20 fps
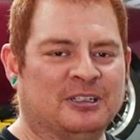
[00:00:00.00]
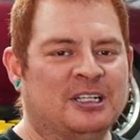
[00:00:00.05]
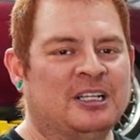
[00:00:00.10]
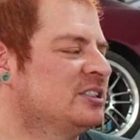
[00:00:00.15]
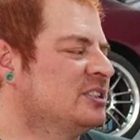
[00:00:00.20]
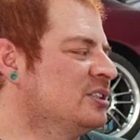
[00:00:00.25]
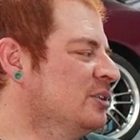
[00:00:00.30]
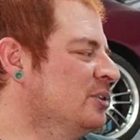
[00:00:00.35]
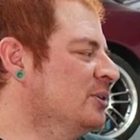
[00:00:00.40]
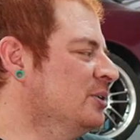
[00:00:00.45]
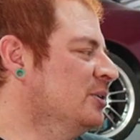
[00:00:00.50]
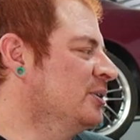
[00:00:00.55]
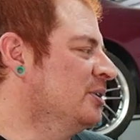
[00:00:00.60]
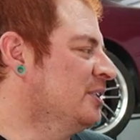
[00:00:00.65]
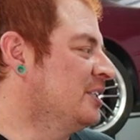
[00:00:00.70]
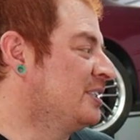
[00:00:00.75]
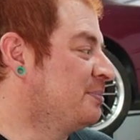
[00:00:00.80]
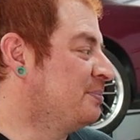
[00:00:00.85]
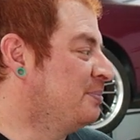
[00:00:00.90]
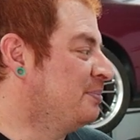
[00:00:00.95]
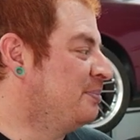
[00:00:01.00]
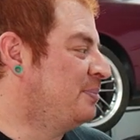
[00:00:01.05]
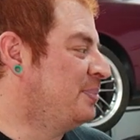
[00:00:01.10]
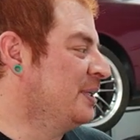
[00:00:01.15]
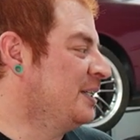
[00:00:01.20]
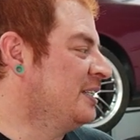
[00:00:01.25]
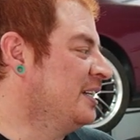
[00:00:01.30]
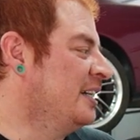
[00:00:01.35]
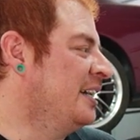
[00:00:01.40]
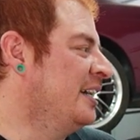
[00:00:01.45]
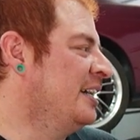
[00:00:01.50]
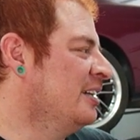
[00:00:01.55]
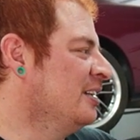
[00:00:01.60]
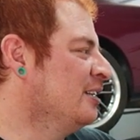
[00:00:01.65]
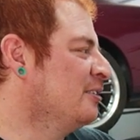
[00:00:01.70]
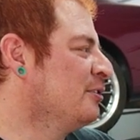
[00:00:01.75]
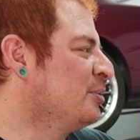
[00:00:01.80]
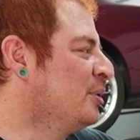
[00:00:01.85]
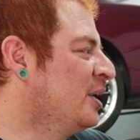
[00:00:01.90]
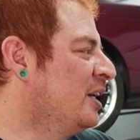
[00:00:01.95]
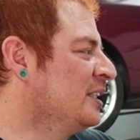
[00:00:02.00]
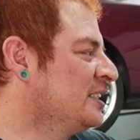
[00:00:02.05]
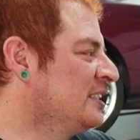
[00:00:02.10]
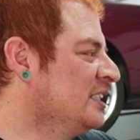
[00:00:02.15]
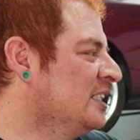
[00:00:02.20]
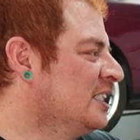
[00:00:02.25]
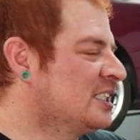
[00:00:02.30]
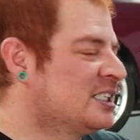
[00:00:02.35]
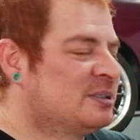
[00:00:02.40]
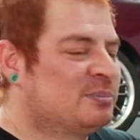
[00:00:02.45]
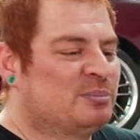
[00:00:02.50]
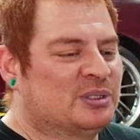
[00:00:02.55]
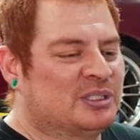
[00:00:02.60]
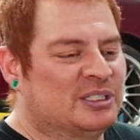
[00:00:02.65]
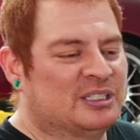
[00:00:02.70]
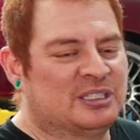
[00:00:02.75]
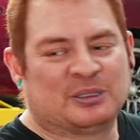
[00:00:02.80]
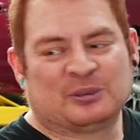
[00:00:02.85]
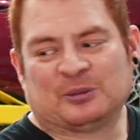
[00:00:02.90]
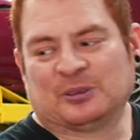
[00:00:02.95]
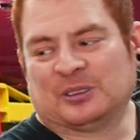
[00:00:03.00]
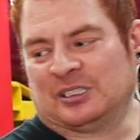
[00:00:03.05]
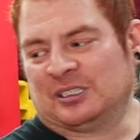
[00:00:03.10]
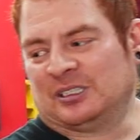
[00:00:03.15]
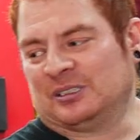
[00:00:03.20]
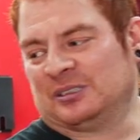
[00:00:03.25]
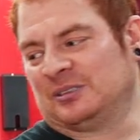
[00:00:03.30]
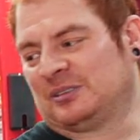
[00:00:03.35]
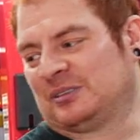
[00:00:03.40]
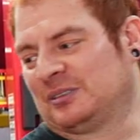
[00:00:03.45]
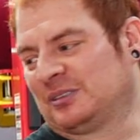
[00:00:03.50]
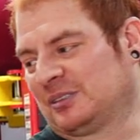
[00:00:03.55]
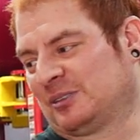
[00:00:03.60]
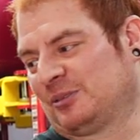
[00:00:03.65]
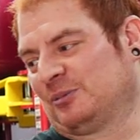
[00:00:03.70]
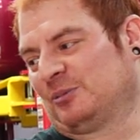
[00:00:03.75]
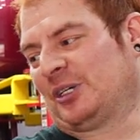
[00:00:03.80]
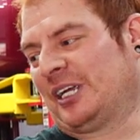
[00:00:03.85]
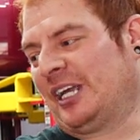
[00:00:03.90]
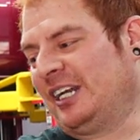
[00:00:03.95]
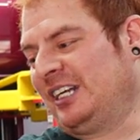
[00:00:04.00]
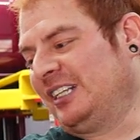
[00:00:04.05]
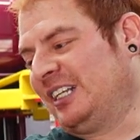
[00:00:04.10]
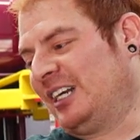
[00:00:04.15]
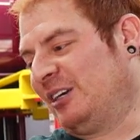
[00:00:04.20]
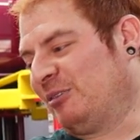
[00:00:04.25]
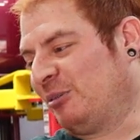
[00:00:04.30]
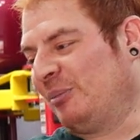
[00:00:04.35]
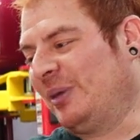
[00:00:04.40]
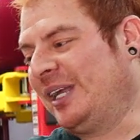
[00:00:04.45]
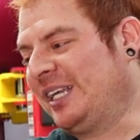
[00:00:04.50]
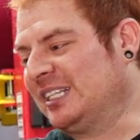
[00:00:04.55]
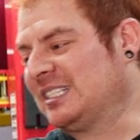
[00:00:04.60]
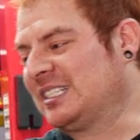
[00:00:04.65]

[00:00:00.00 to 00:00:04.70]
So it's been a hell of a process, but we're getting there, we're making